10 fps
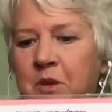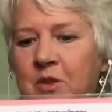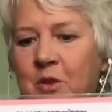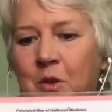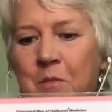
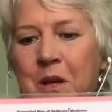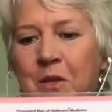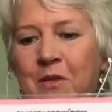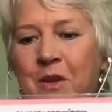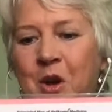pushed through the
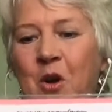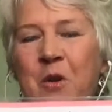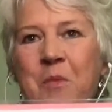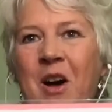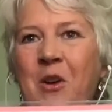mouth of a
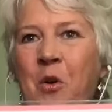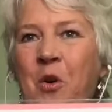Coke bottle